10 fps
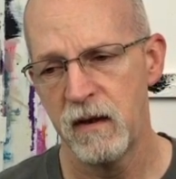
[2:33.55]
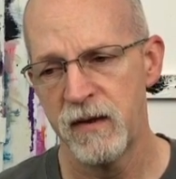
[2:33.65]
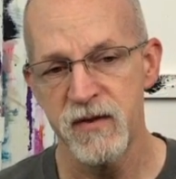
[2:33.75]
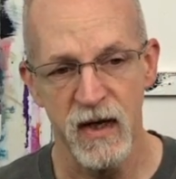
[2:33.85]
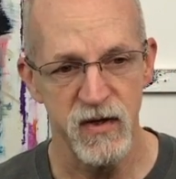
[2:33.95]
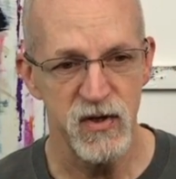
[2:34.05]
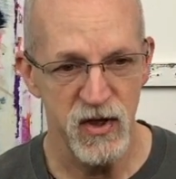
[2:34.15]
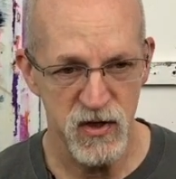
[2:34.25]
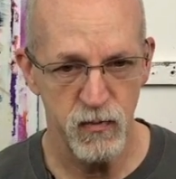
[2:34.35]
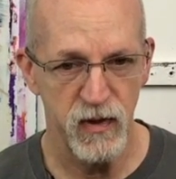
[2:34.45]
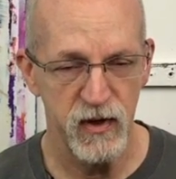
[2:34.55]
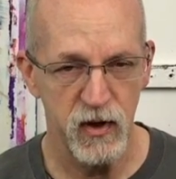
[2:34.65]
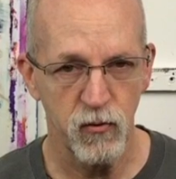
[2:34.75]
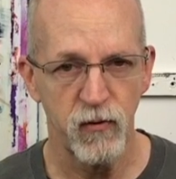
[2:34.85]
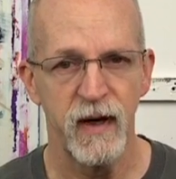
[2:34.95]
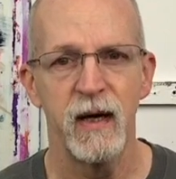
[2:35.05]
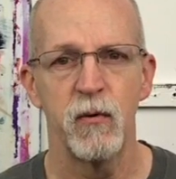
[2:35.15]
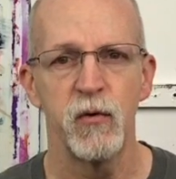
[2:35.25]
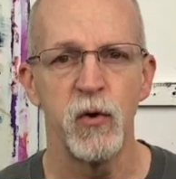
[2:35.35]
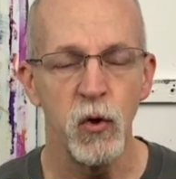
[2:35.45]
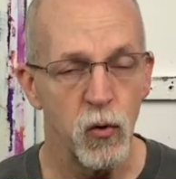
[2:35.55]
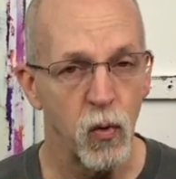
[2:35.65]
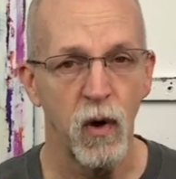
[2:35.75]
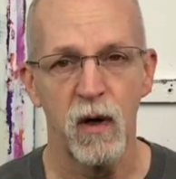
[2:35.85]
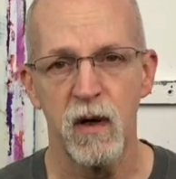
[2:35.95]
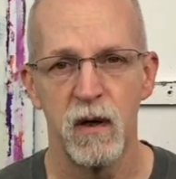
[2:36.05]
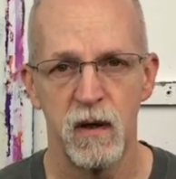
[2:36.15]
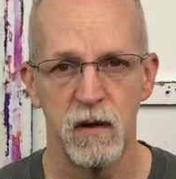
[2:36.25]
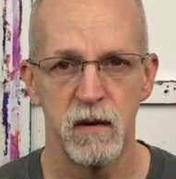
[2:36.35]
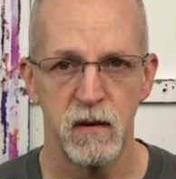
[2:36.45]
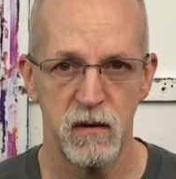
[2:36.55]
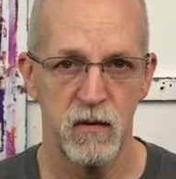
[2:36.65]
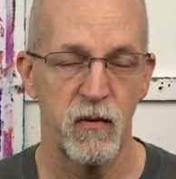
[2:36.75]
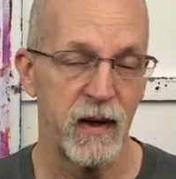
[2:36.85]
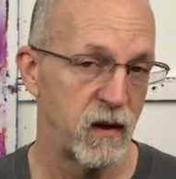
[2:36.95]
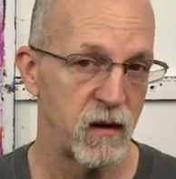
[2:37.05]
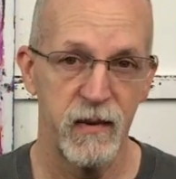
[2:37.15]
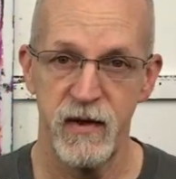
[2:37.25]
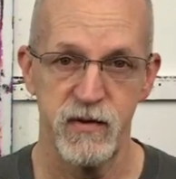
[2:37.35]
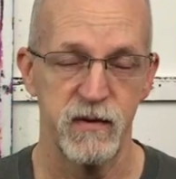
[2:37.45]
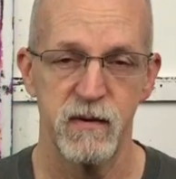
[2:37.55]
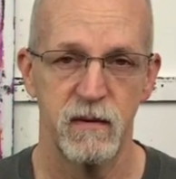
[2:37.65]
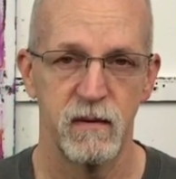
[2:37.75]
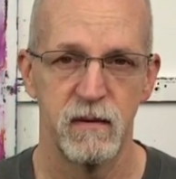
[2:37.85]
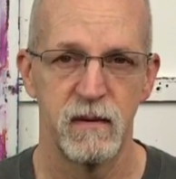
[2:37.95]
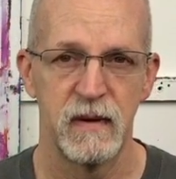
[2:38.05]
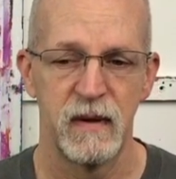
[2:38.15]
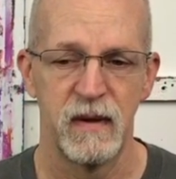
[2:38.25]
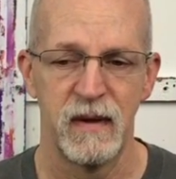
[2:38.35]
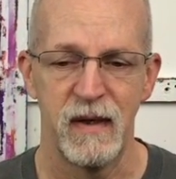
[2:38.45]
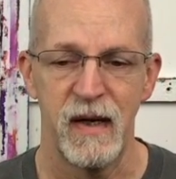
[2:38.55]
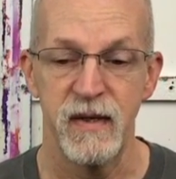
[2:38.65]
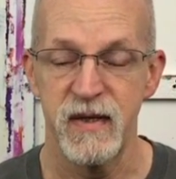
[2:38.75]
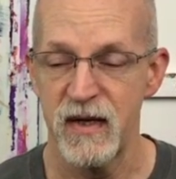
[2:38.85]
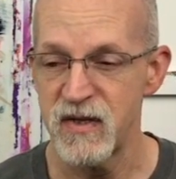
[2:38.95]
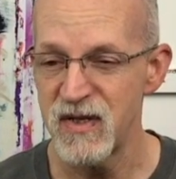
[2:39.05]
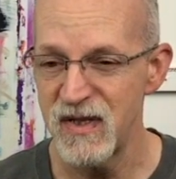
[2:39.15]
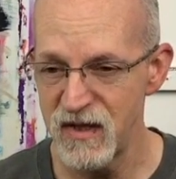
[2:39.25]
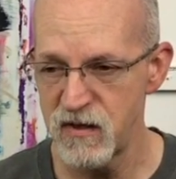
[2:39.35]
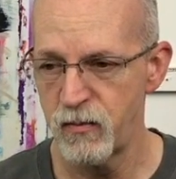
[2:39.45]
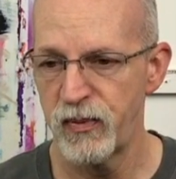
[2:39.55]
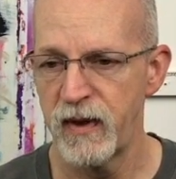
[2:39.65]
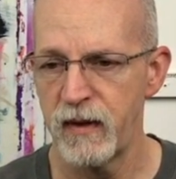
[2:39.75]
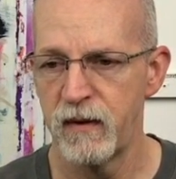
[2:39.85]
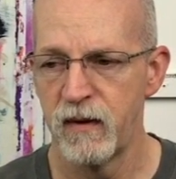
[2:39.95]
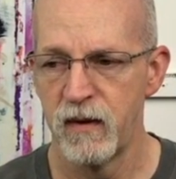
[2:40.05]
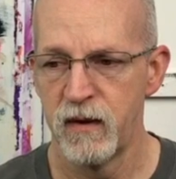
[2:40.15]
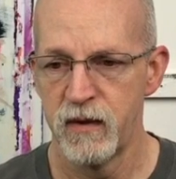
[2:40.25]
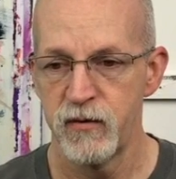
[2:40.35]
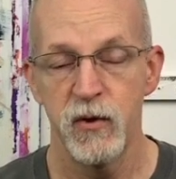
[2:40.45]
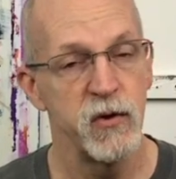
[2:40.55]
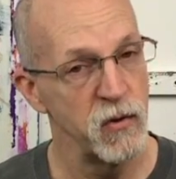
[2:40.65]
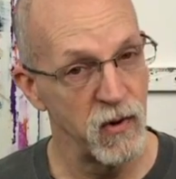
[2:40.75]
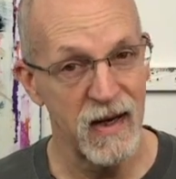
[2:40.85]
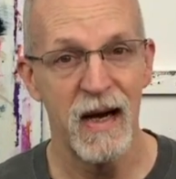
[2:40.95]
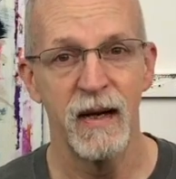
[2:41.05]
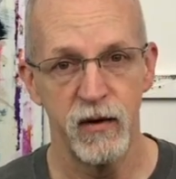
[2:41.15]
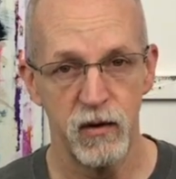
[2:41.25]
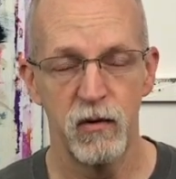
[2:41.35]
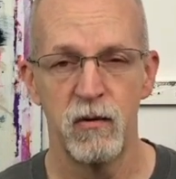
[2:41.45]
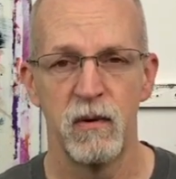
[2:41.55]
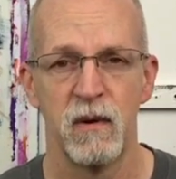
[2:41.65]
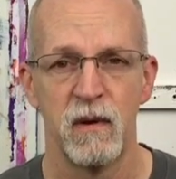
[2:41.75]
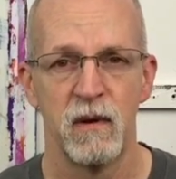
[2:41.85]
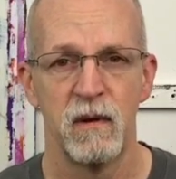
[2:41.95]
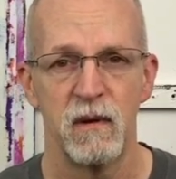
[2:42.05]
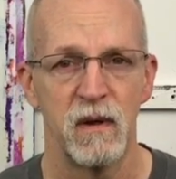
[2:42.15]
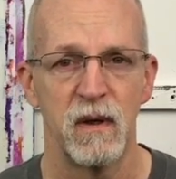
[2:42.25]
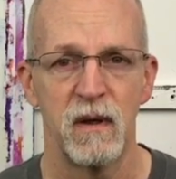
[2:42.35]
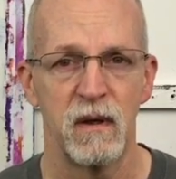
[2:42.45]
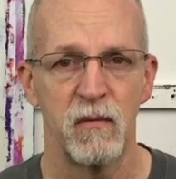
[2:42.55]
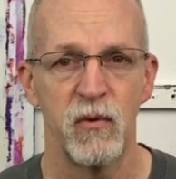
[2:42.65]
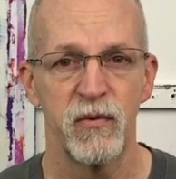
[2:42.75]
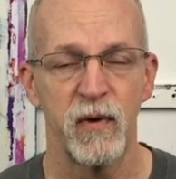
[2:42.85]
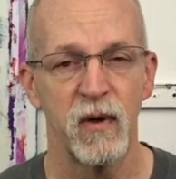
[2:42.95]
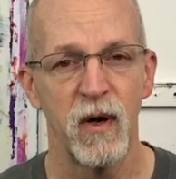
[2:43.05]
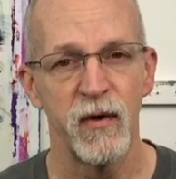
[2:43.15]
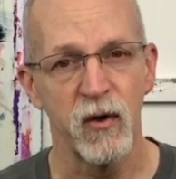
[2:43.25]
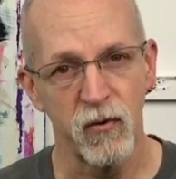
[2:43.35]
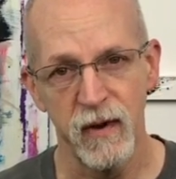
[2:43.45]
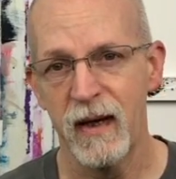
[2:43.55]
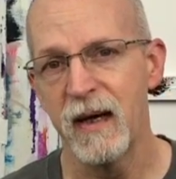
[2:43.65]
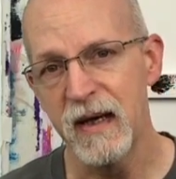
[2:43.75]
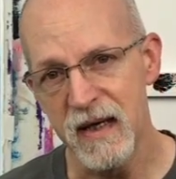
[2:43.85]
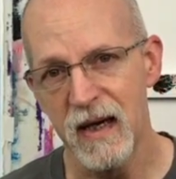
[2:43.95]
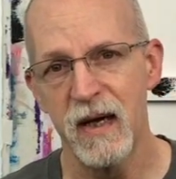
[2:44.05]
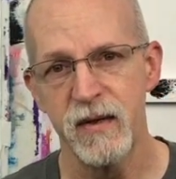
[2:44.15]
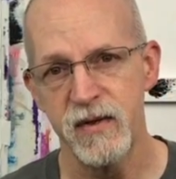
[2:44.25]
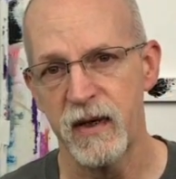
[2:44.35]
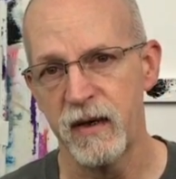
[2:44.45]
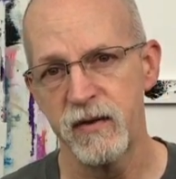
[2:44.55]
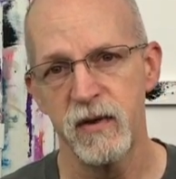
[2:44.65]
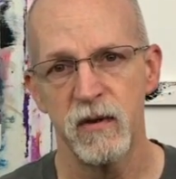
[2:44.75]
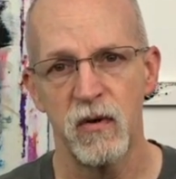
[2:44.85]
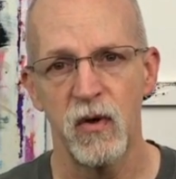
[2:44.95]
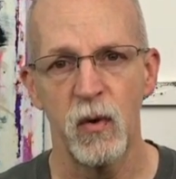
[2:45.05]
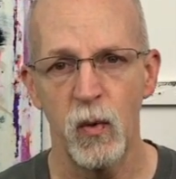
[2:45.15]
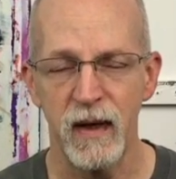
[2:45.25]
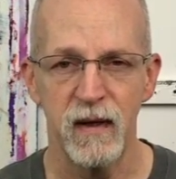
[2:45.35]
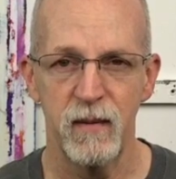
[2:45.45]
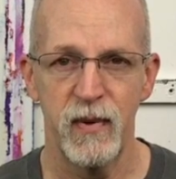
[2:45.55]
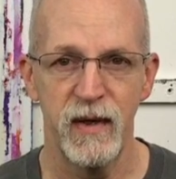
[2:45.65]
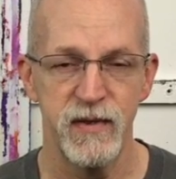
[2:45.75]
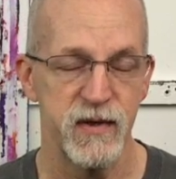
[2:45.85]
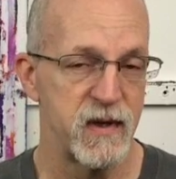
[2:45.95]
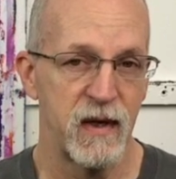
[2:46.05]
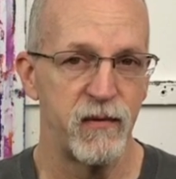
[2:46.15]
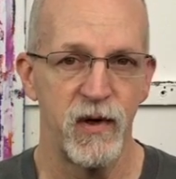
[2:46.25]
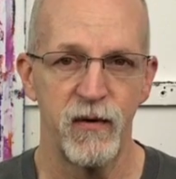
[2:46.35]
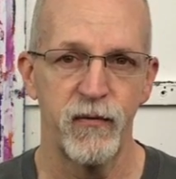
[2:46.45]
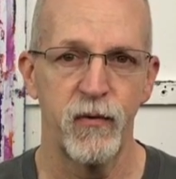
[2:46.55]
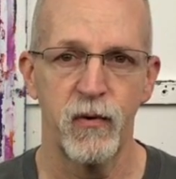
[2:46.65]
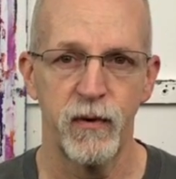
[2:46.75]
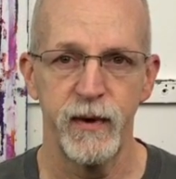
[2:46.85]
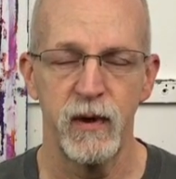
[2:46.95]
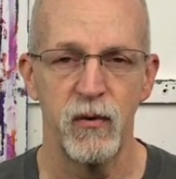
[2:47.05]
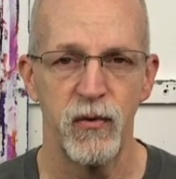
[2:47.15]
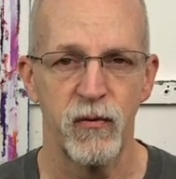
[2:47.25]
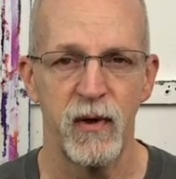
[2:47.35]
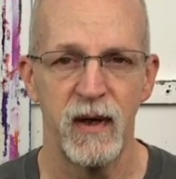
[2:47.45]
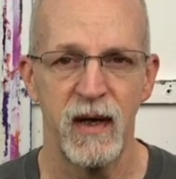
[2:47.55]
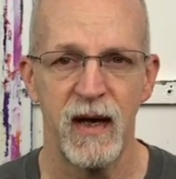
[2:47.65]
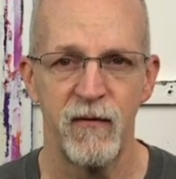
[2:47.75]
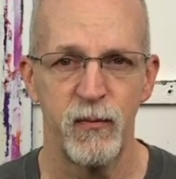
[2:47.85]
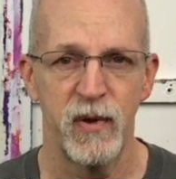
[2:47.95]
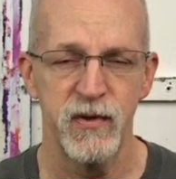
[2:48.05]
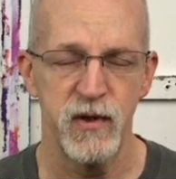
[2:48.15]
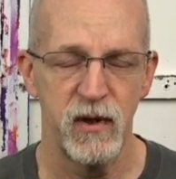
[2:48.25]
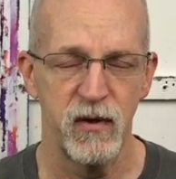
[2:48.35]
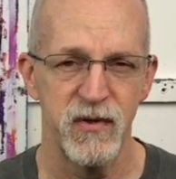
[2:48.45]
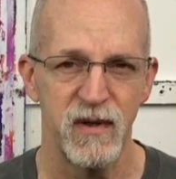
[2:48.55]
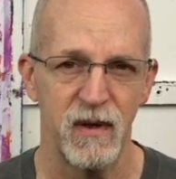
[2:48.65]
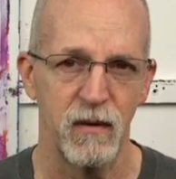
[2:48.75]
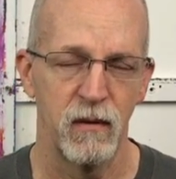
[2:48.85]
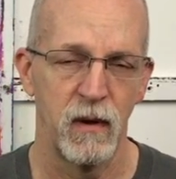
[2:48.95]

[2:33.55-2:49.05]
It takes discipline to create new work on a regular basis. It takes discipline to do what I do uh, with regard to creating content on a weekly basis that I've done for, you know, three and a half plus years now.